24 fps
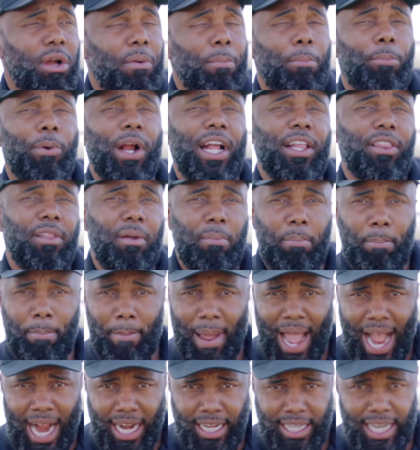bring them
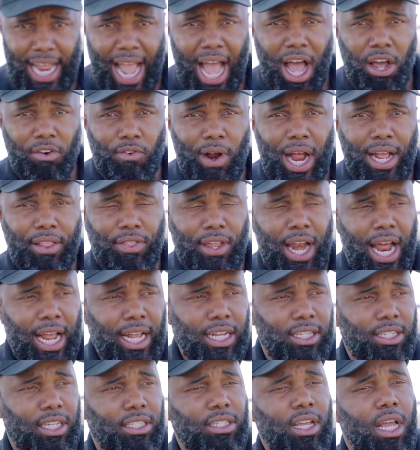back down, right? That I
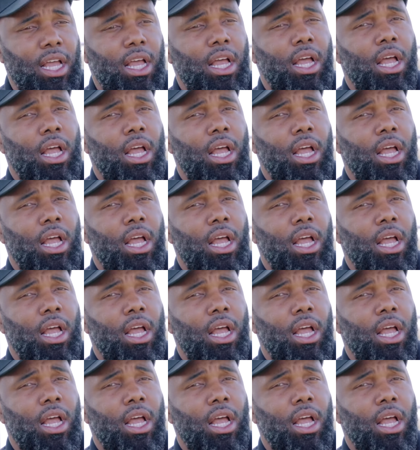can just